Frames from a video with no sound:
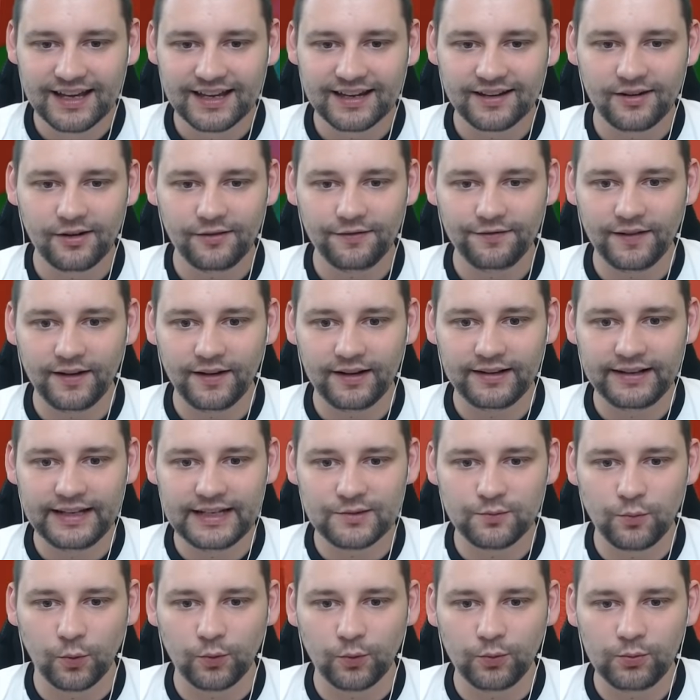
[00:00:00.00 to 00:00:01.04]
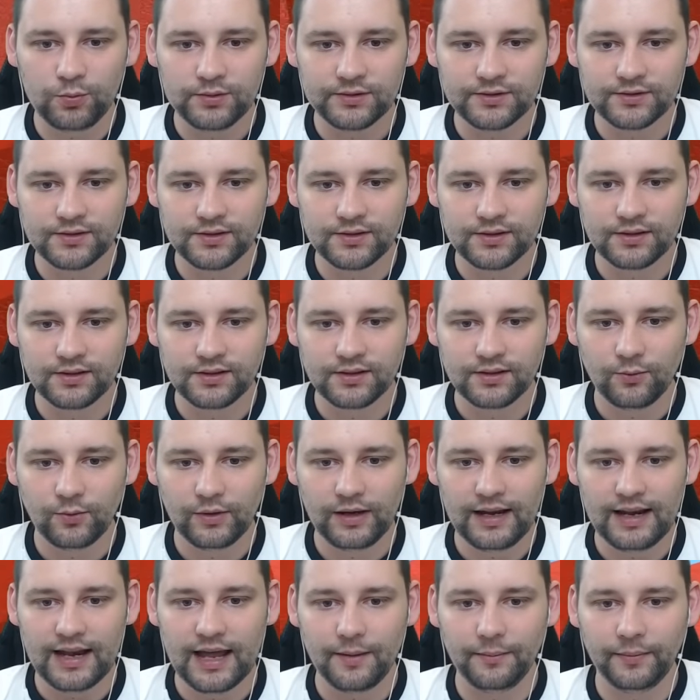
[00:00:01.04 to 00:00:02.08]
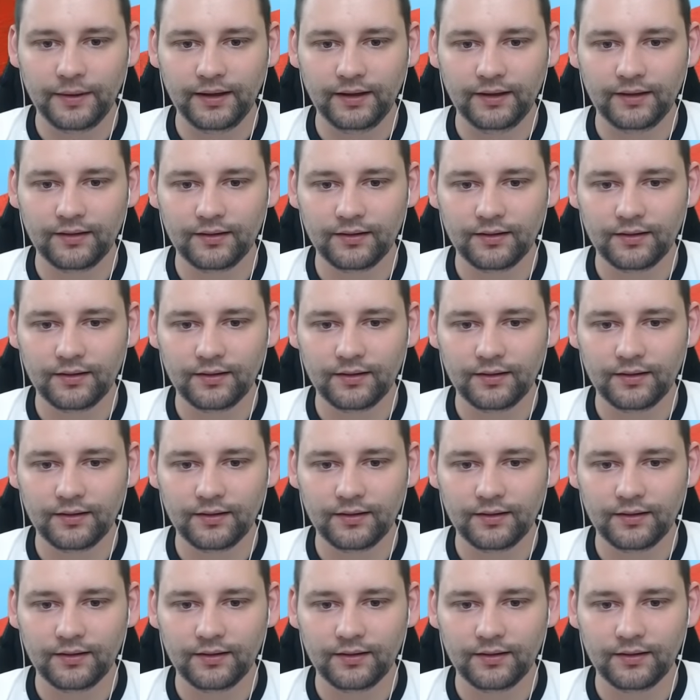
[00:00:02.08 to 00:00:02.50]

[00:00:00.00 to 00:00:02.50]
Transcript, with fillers: Can I fly in these walls? Will it let me?